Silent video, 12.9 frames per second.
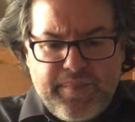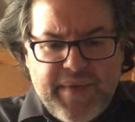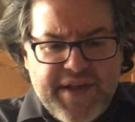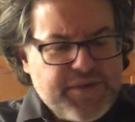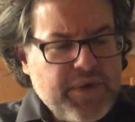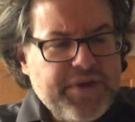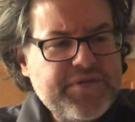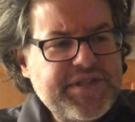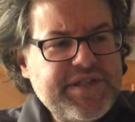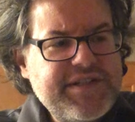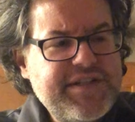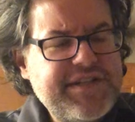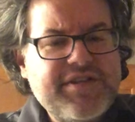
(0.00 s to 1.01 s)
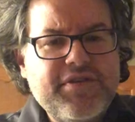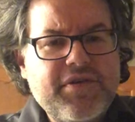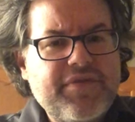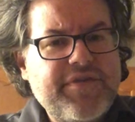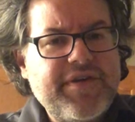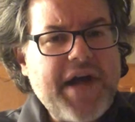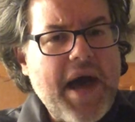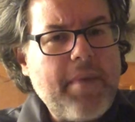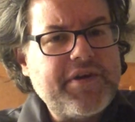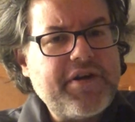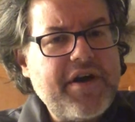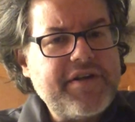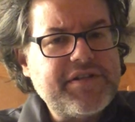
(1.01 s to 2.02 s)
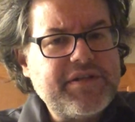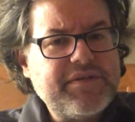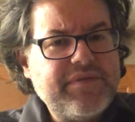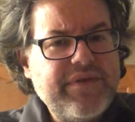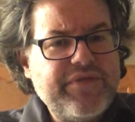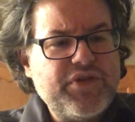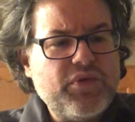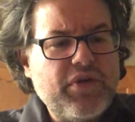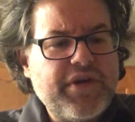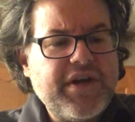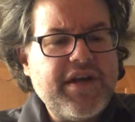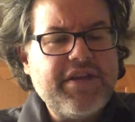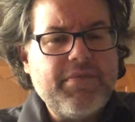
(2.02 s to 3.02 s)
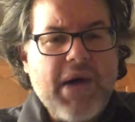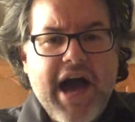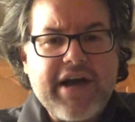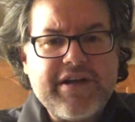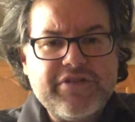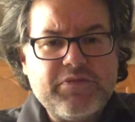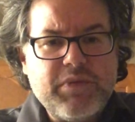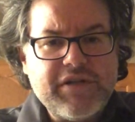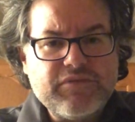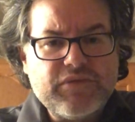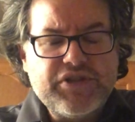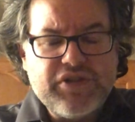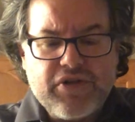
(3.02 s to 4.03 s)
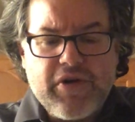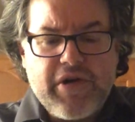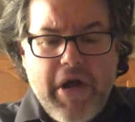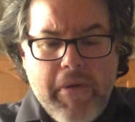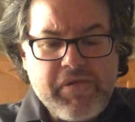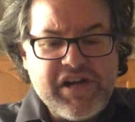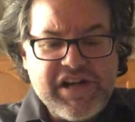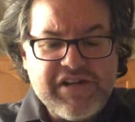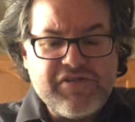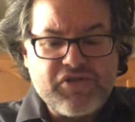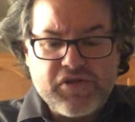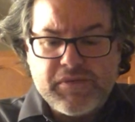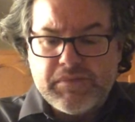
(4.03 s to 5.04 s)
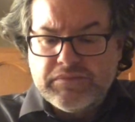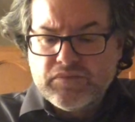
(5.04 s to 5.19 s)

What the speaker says: It's one of those things that doesn't look very appetizing if you're looking at the package, but once you cook it, it's good.